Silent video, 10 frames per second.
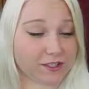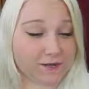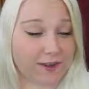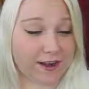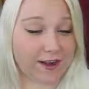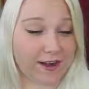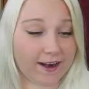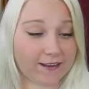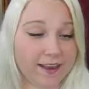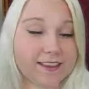just fine, and
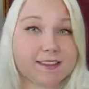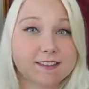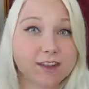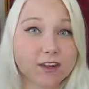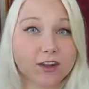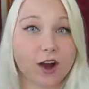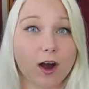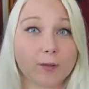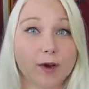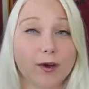I like this little
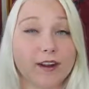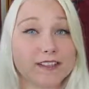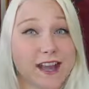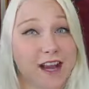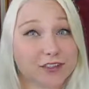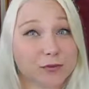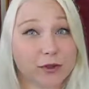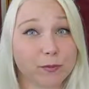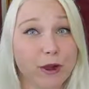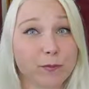combo, and it's actually
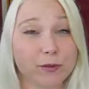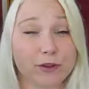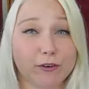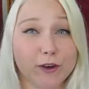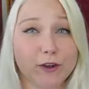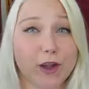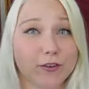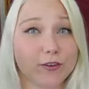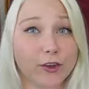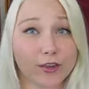really popular. I've heard a
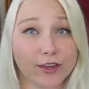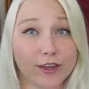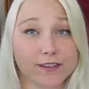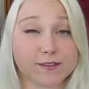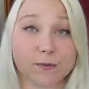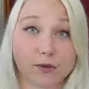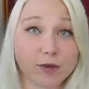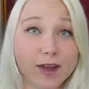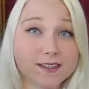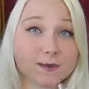lot of good things from
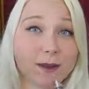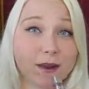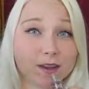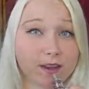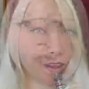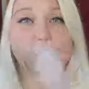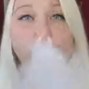you guys about it.